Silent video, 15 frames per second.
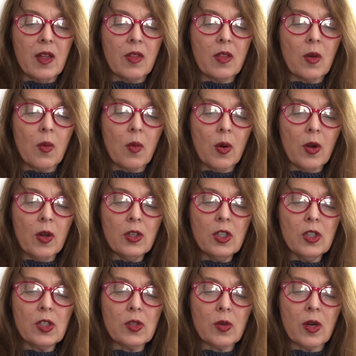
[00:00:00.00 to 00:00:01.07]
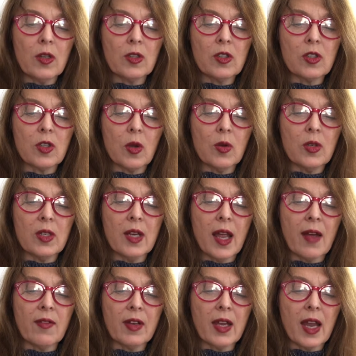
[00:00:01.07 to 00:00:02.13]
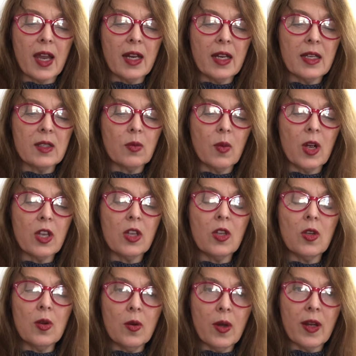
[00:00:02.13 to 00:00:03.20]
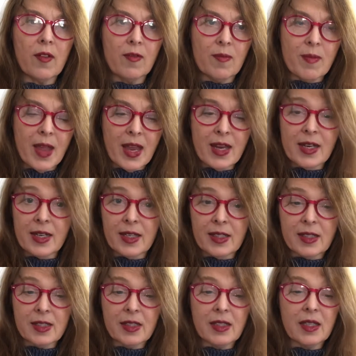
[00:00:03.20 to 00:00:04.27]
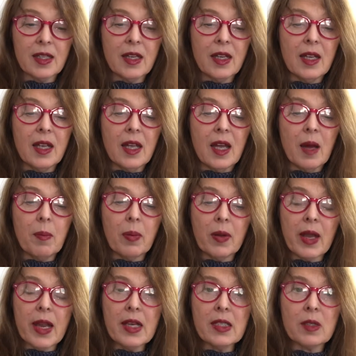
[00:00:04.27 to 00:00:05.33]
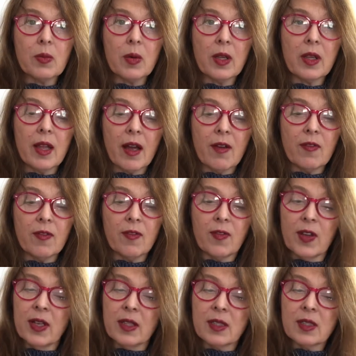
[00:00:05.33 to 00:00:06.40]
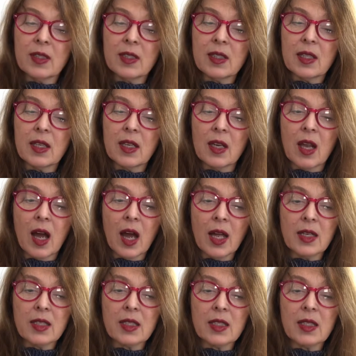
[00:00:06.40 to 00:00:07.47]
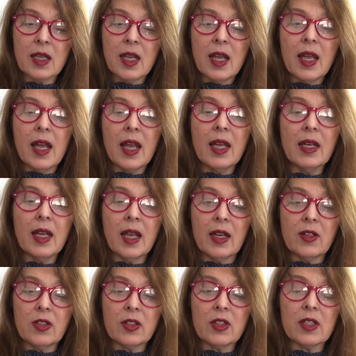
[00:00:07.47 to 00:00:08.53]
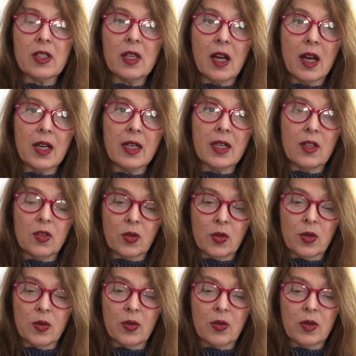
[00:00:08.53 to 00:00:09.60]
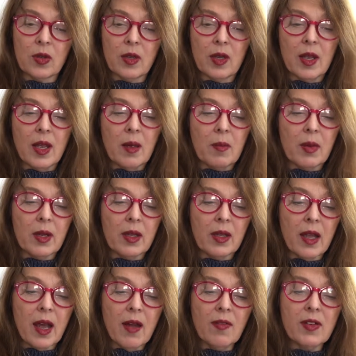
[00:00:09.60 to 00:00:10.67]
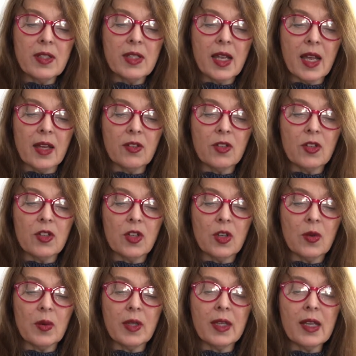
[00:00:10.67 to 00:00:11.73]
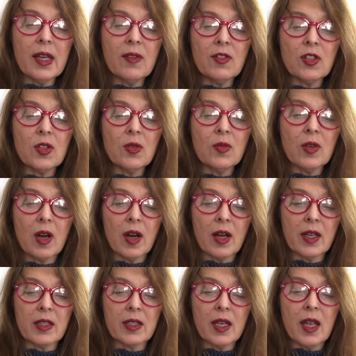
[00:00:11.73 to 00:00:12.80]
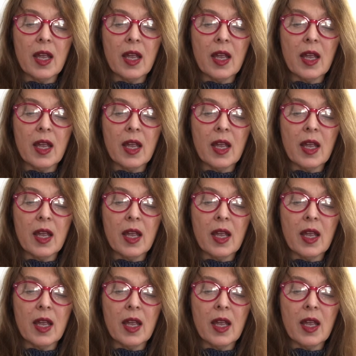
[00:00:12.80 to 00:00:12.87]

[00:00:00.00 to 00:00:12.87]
The world you struggle so to navigate is what you have made it, a place where love fits not and enters not in truth. But love has entered you and leaves you not,